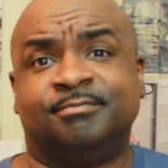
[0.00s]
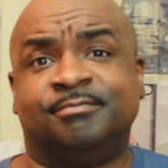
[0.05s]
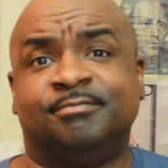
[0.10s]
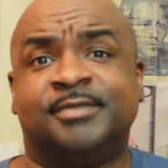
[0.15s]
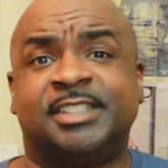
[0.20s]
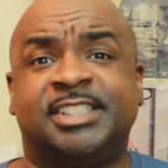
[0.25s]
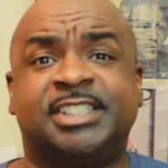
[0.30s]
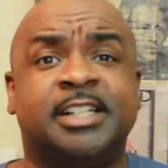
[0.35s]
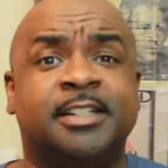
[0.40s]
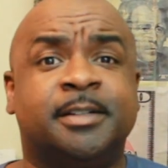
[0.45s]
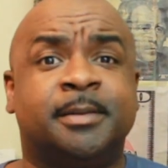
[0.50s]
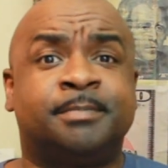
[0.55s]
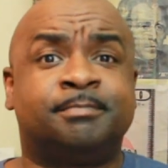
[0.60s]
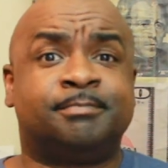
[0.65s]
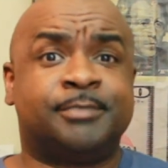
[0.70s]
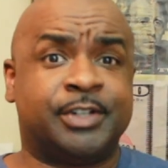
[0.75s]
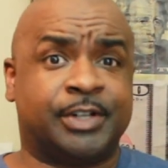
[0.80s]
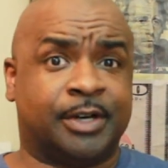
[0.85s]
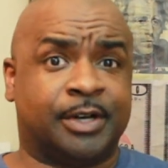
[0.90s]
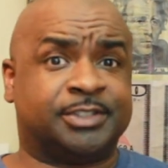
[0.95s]
Should a,
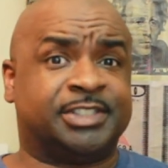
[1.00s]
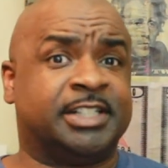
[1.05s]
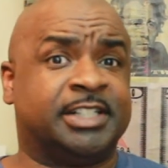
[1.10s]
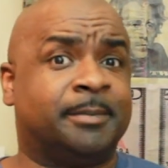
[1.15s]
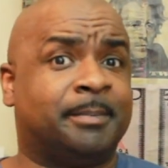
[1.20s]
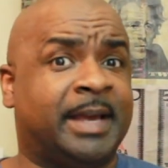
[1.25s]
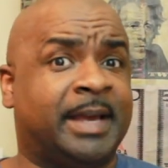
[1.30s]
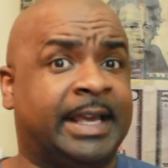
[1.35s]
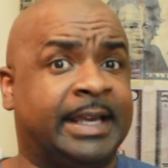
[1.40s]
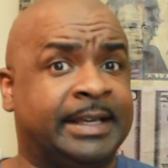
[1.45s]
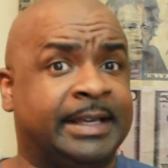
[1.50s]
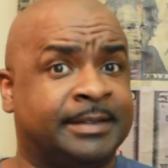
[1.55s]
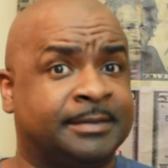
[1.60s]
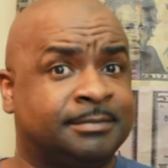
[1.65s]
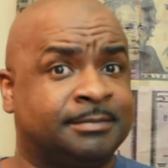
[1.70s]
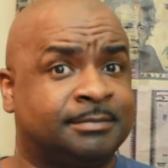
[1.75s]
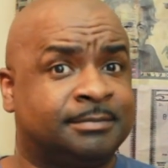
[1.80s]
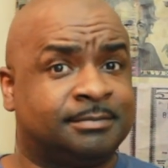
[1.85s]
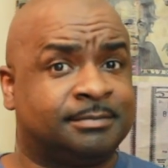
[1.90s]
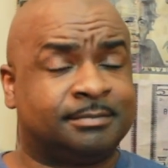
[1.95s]
you know, should a
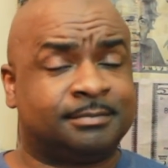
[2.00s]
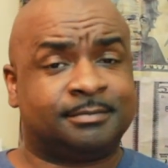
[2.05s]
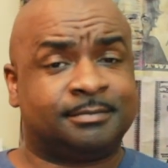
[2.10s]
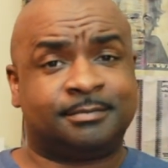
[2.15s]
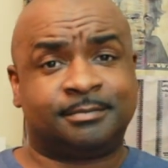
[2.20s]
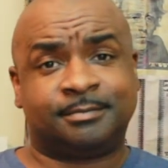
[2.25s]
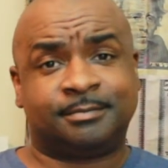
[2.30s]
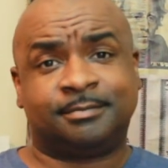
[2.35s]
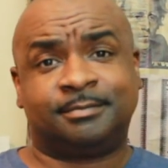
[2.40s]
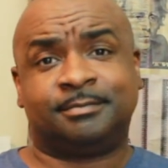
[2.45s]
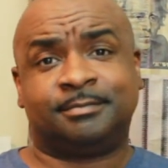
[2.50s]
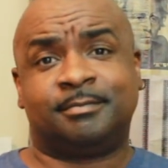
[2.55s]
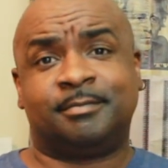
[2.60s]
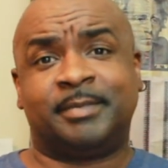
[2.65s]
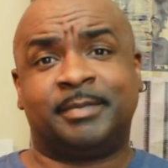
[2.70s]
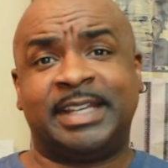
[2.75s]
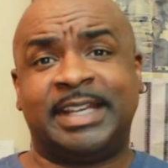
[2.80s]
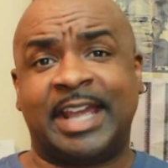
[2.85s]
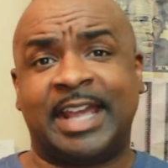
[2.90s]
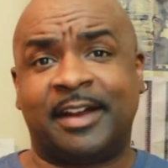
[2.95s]
man
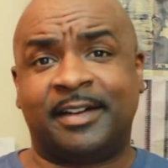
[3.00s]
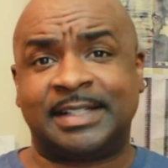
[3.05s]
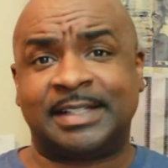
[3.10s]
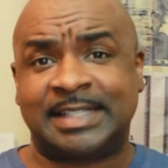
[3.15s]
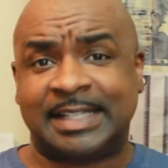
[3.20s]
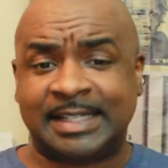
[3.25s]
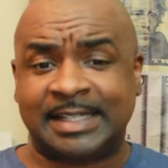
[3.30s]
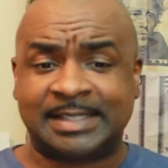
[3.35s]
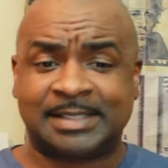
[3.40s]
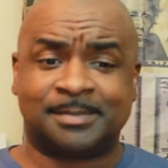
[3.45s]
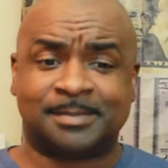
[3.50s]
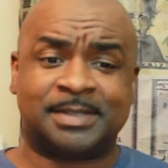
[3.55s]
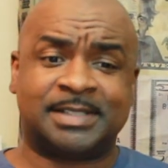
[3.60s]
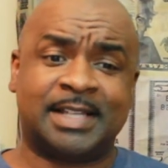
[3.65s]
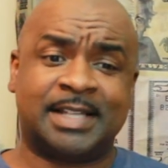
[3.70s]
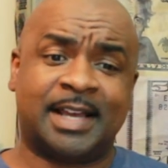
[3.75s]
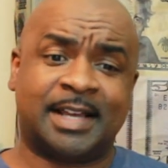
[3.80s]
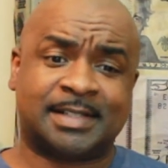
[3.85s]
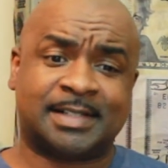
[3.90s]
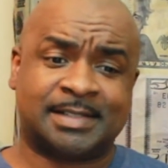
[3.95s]
be guaranteed some
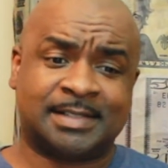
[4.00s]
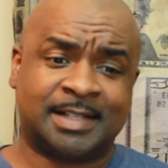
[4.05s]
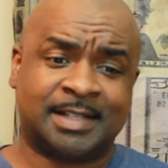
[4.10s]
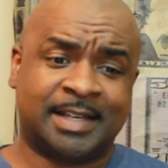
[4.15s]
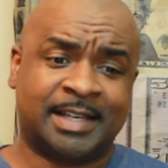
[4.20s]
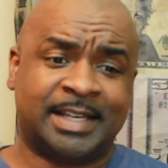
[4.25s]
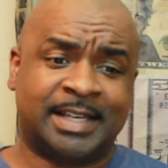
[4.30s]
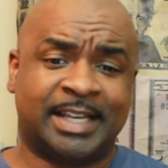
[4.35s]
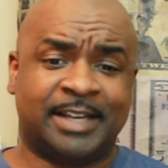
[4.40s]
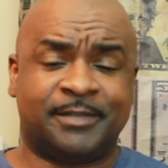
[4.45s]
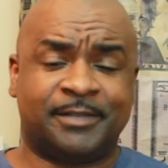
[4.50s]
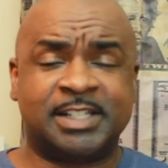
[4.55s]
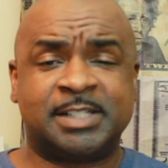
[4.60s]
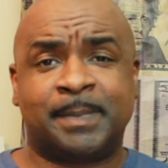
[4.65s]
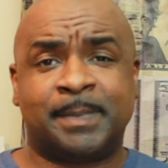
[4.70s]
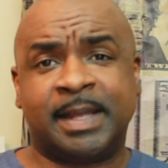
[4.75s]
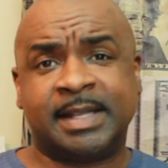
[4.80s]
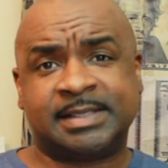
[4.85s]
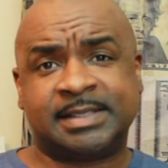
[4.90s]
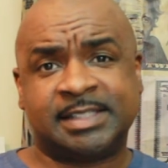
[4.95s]
sex if he
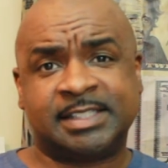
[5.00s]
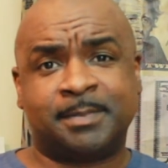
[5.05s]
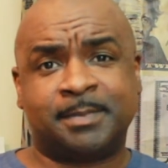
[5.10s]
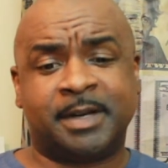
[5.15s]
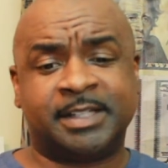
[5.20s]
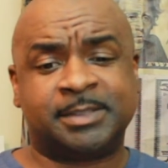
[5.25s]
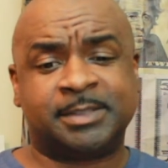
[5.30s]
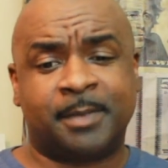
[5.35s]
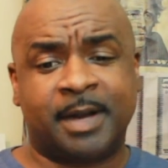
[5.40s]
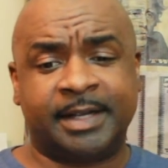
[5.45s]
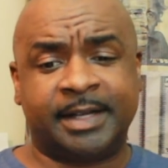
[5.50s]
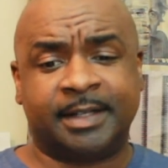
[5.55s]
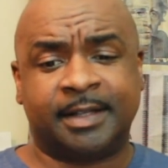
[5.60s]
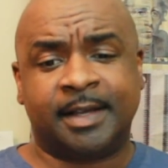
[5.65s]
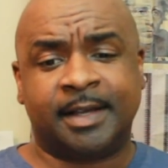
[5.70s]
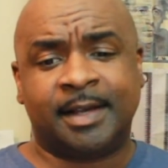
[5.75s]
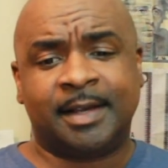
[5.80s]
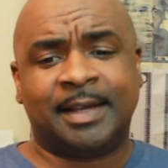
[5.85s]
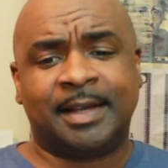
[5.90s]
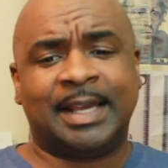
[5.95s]
spends this much money?
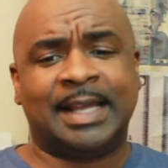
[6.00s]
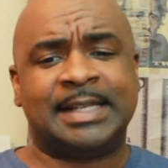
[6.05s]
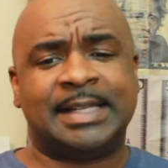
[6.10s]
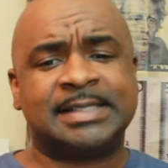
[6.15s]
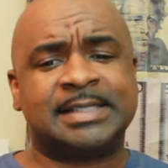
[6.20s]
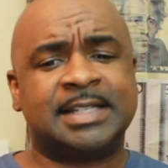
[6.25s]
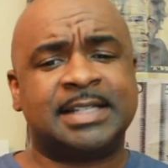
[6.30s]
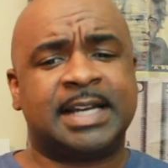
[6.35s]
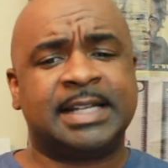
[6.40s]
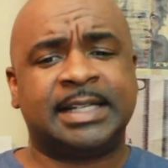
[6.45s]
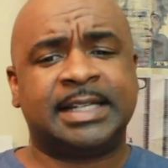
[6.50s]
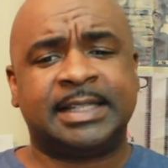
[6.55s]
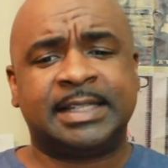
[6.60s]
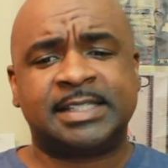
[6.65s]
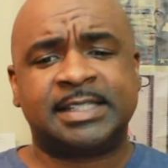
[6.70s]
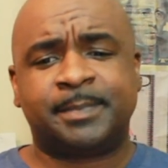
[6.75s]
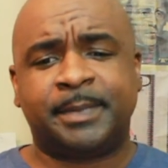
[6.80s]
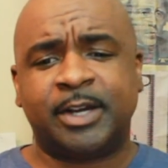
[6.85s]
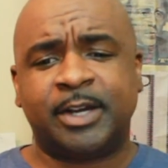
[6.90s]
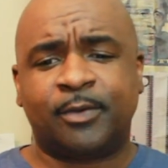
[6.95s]
And just looking at
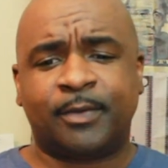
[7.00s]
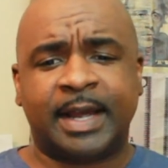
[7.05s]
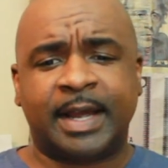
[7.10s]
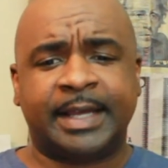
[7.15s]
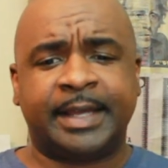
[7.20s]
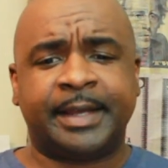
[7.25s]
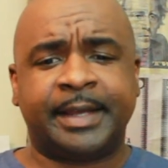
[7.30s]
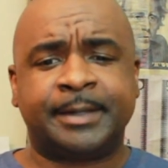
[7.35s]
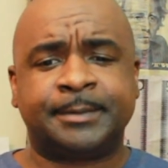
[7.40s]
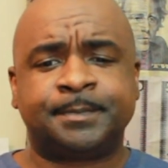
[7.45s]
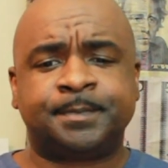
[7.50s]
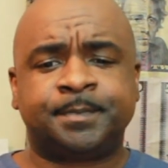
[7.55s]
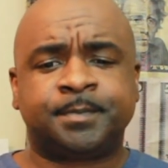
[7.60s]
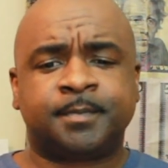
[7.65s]
this bill right here,